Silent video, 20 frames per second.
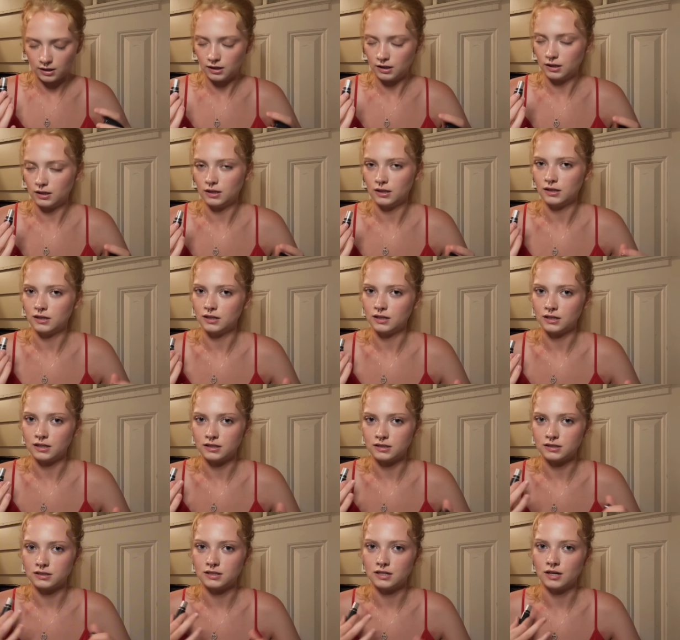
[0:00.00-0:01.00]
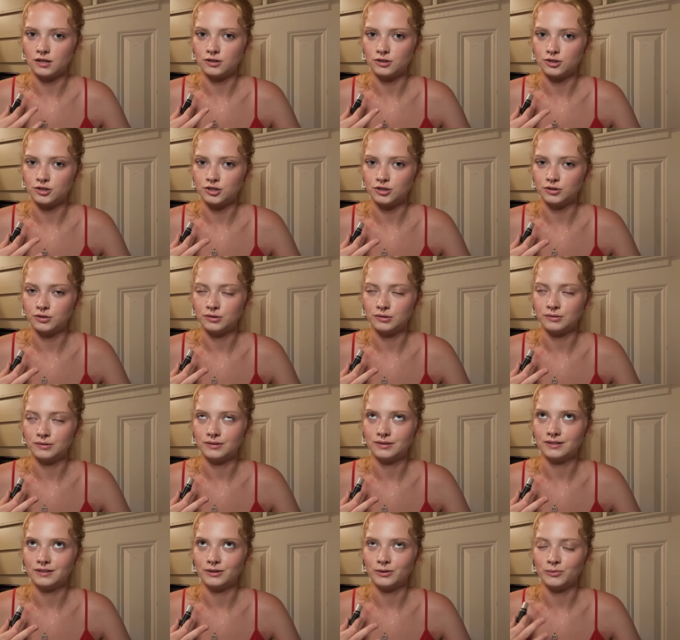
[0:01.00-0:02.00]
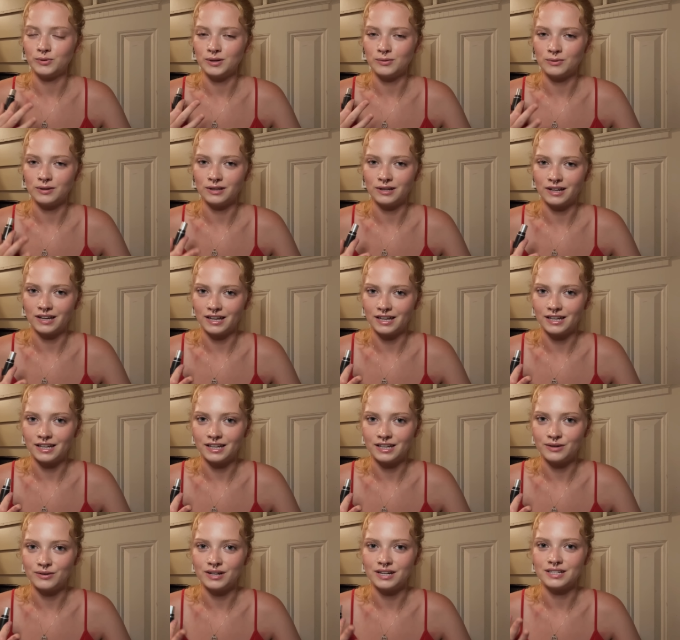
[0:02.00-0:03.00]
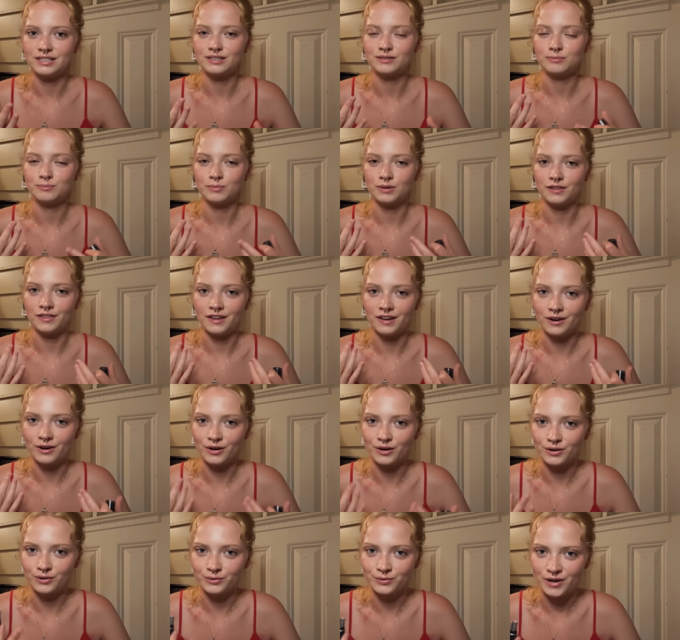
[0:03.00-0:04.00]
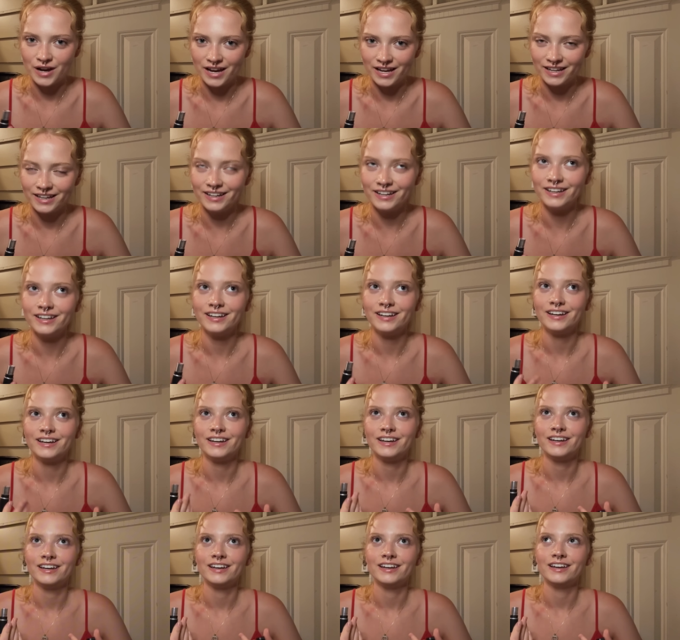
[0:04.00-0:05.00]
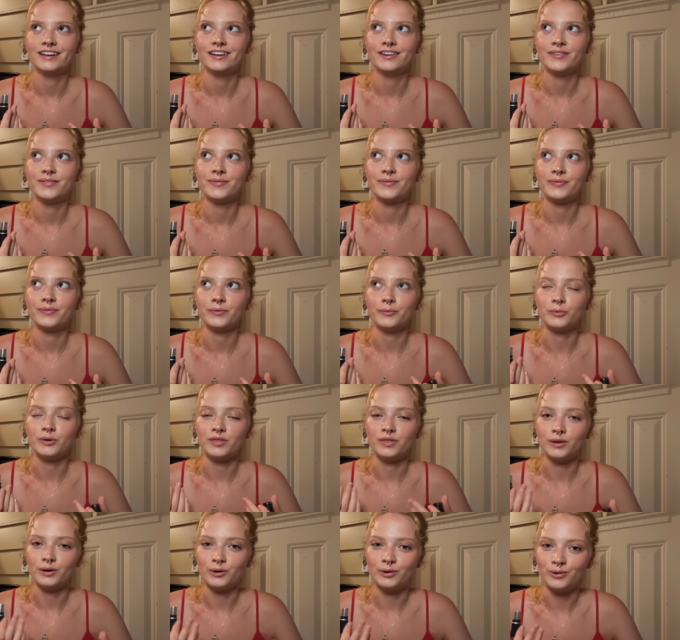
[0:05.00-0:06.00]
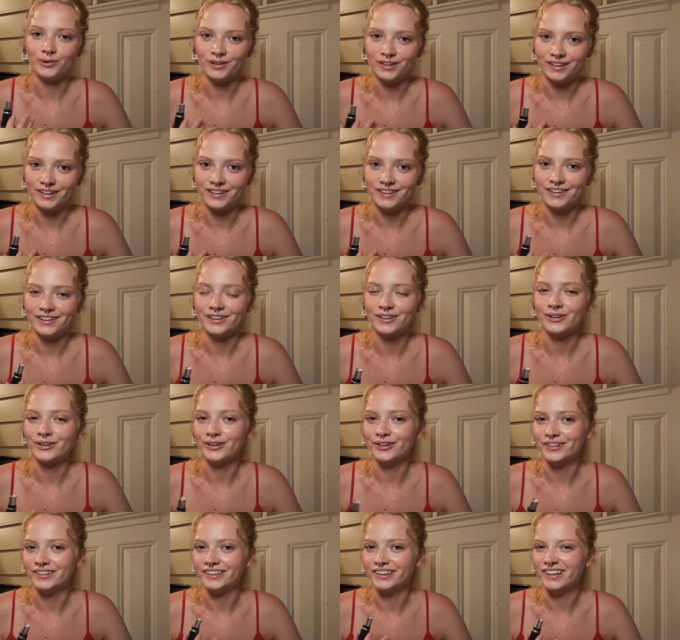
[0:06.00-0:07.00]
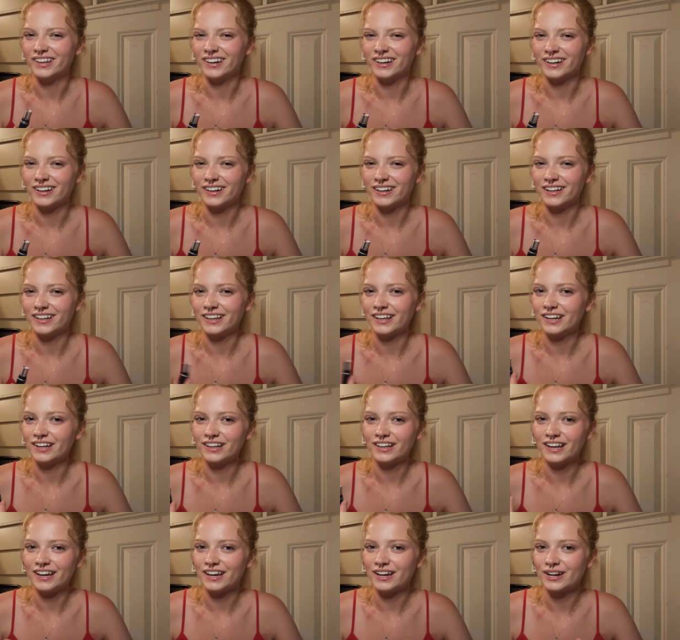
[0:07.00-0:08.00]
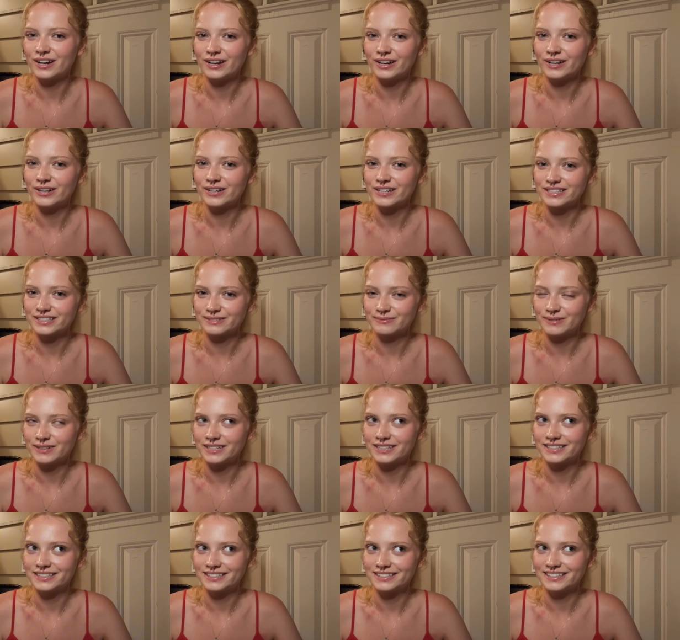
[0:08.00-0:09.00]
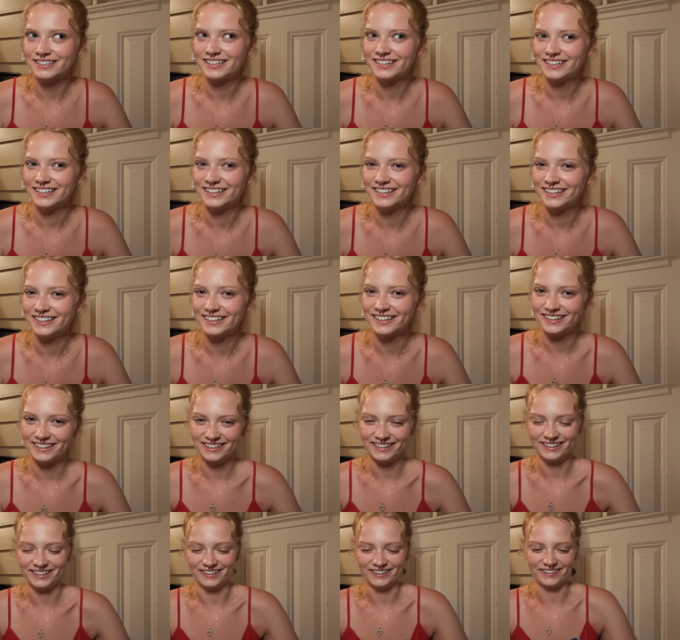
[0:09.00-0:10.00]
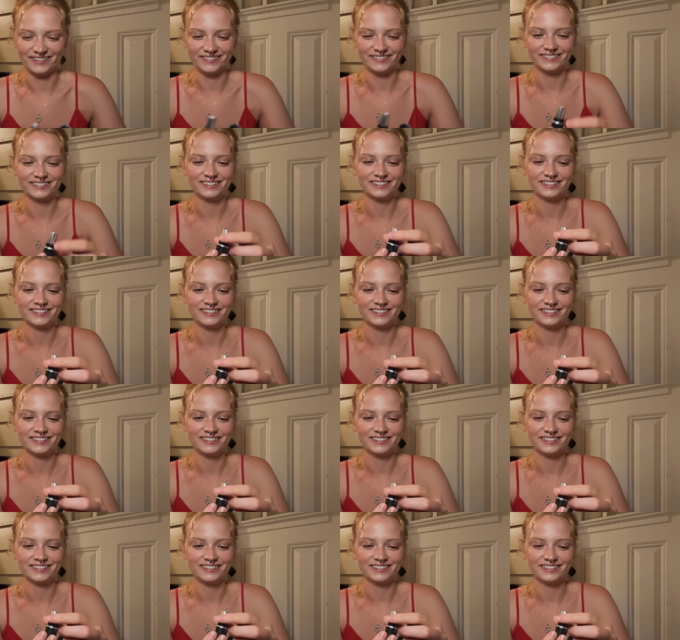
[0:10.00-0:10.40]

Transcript: The thing is, the other 2 we will look at anyways, but they are red. With the green, it could look a little like Christmas, you know?